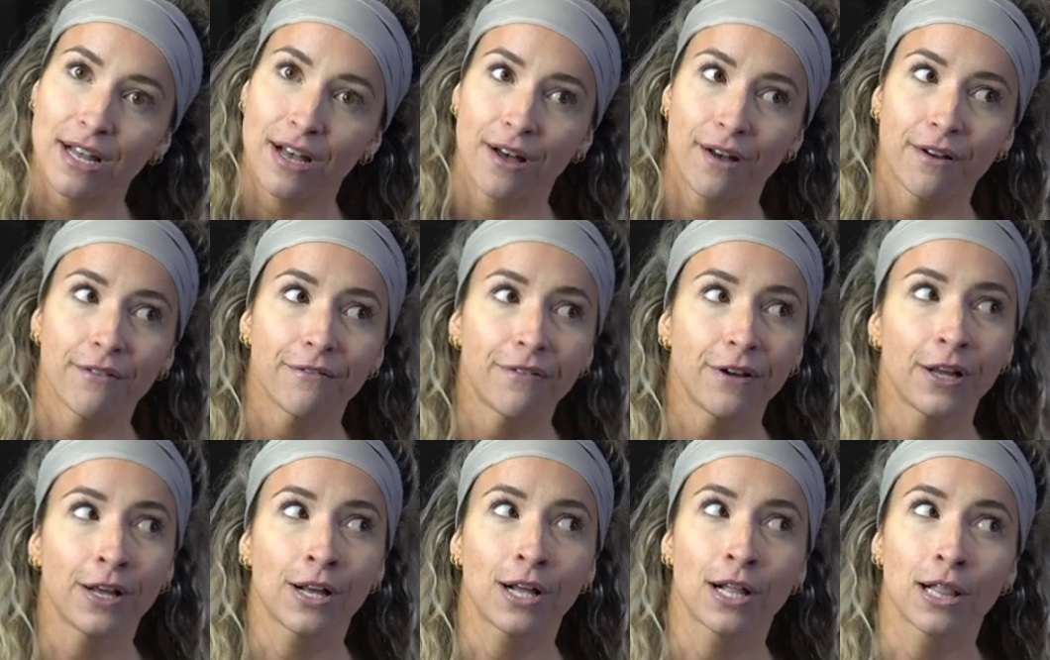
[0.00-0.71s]

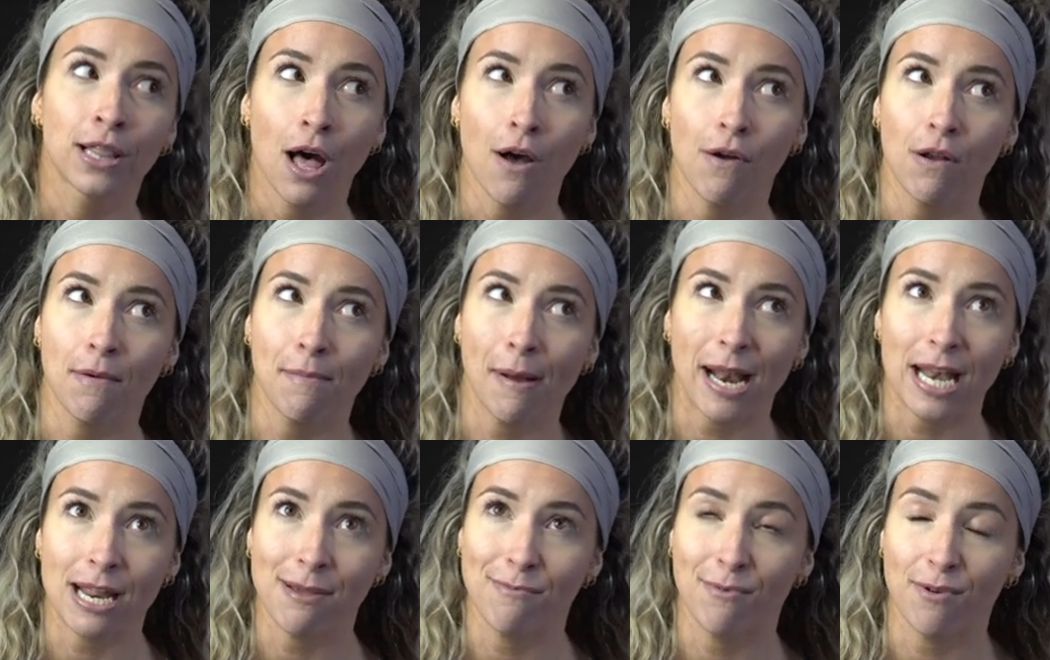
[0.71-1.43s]
of lower
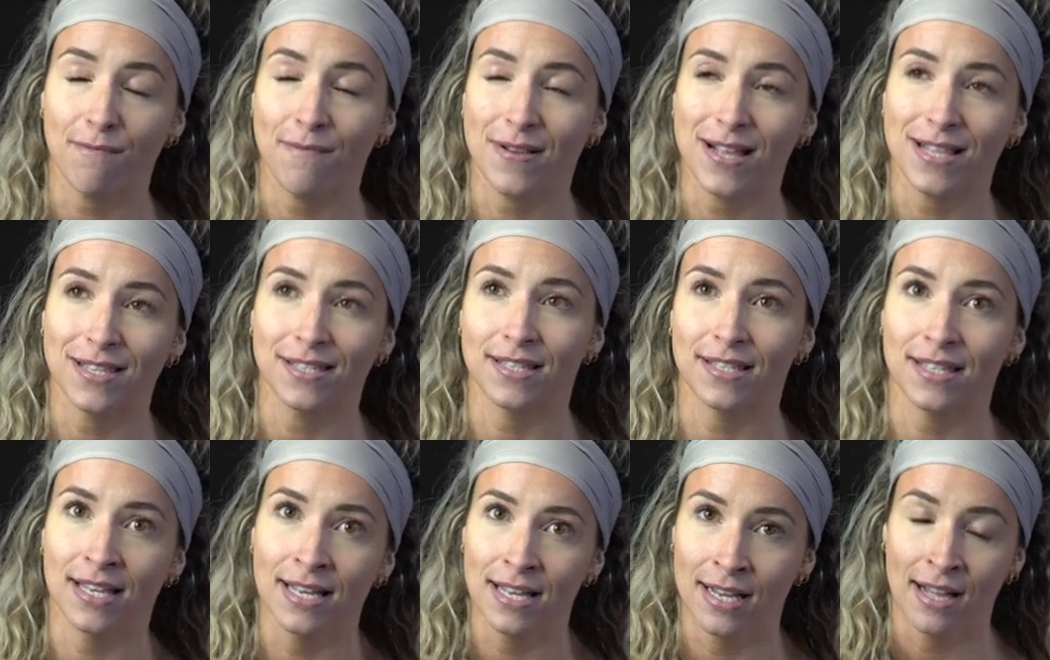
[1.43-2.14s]
body
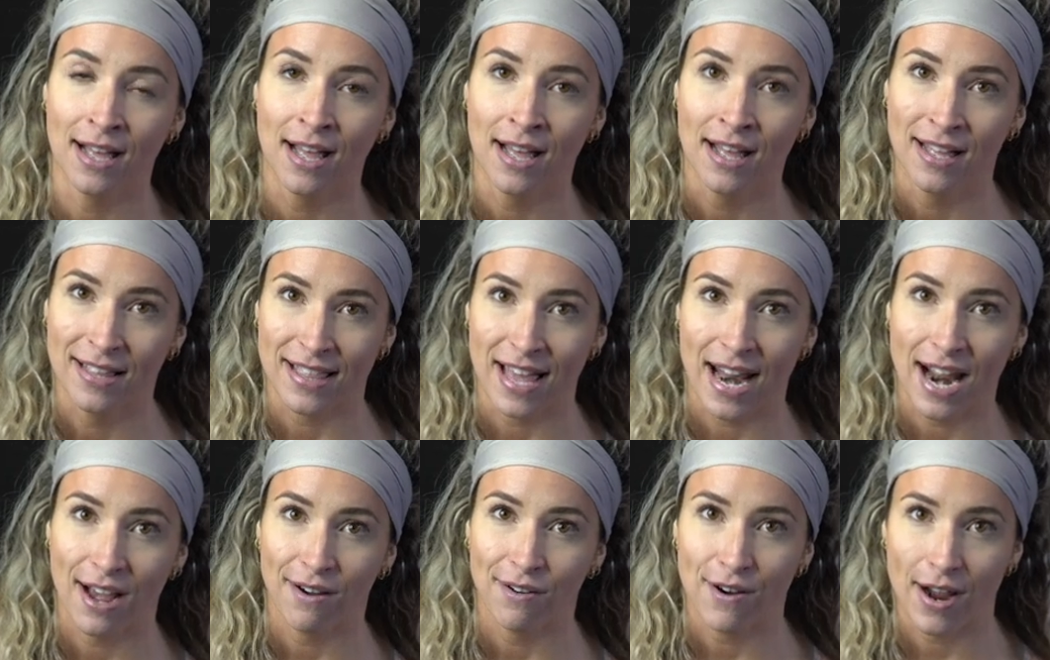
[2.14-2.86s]
movements
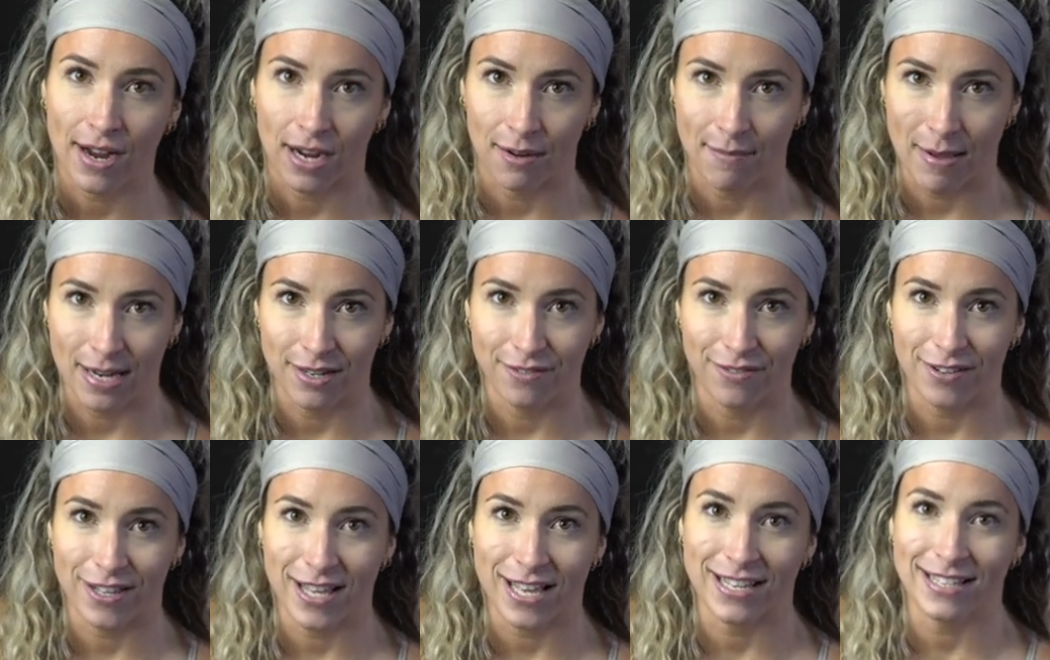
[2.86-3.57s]
that I would recommend
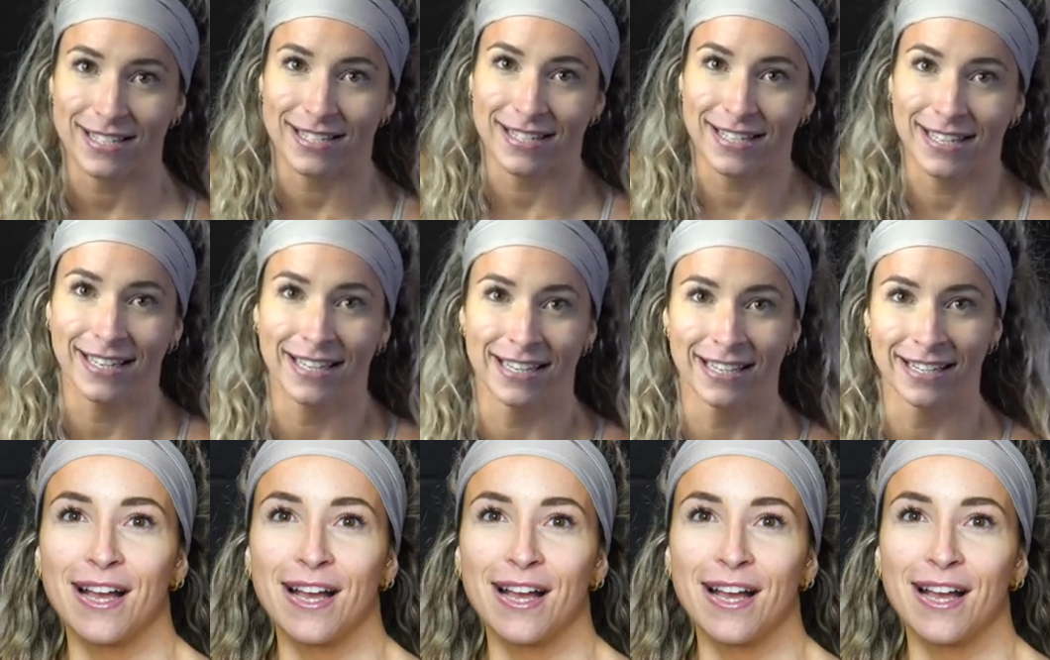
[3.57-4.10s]
for this.